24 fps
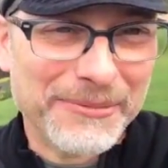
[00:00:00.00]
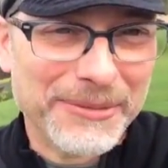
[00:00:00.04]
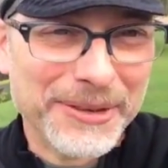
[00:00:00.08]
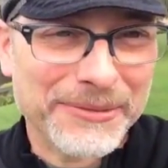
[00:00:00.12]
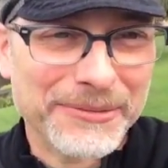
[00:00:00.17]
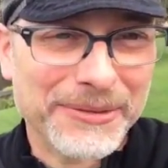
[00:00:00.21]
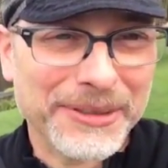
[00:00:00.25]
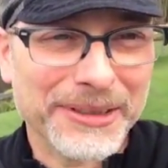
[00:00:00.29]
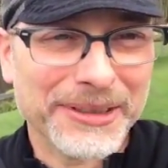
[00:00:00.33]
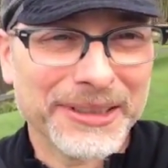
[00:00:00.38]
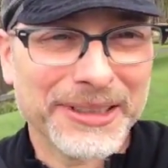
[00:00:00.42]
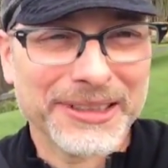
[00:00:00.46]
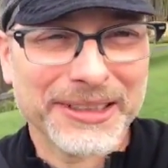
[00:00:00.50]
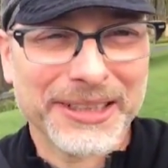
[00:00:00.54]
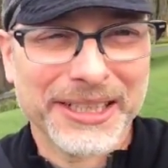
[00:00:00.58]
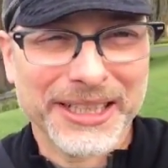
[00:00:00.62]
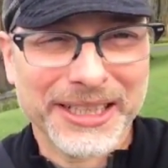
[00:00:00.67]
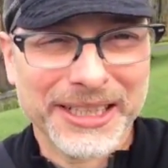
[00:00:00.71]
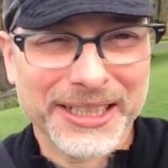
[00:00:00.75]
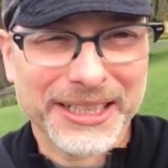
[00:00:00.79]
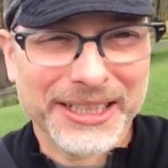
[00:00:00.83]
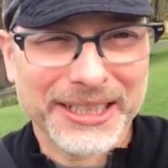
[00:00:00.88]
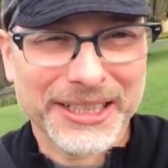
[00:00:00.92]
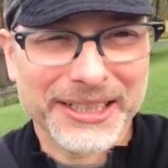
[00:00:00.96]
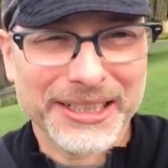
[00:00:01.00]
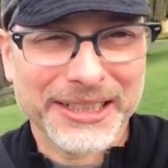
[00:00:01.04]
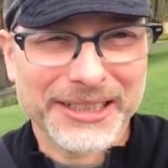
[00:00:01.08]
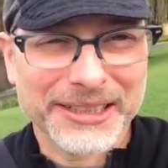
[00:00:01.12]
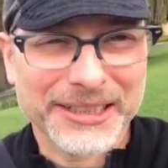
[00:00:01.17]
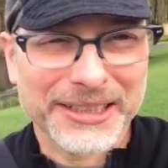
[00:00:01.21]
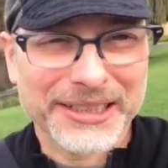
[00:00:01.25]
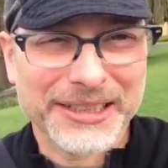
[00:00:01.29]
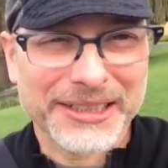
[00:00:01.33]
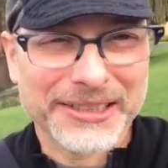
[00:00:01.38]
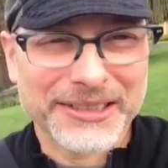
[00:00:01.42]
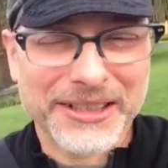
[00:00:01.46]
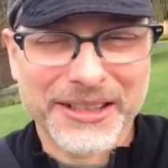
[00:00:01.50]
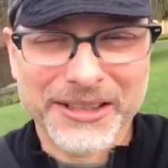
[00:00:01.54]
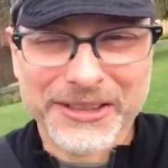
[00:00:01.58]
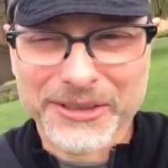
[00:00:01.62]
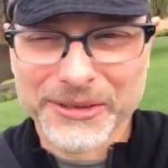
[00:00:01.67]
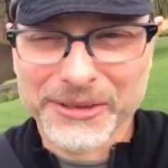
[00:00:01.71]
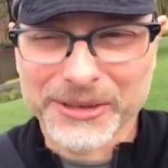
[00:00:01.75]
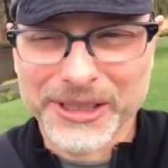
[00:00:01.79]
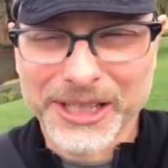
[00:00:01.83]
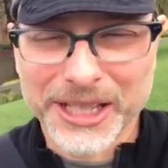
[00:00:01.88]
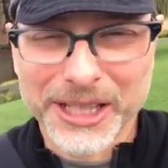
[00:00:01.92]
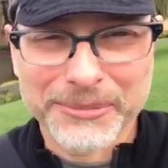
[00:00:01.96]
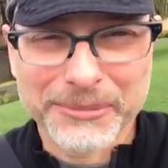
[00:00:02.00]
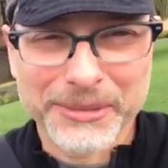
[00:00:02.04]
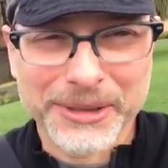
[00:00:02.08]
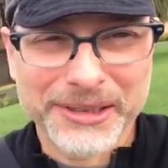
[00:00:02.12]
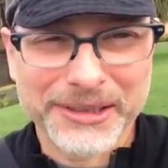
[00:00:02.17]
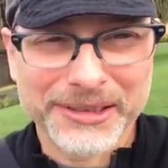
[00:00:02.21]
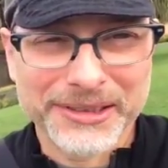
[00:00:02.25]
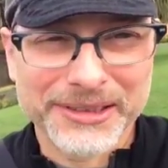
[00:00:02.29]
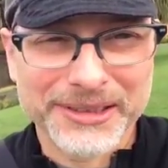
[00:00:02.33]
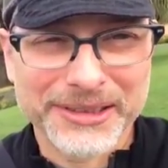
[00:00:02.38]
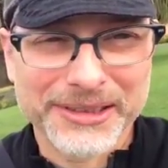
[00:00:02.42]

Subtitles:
been feeling like it has also allowed me